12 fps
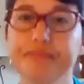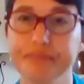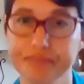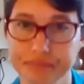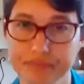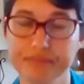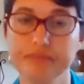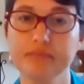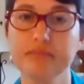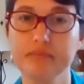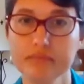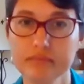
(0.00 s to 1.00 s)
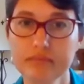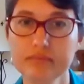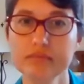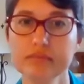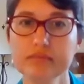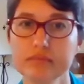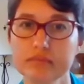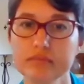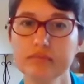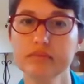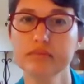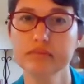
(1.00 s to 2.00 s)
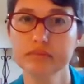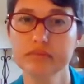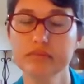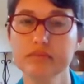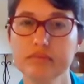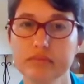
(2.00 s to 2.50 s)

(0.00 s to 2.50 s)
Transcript: And that's when I connected with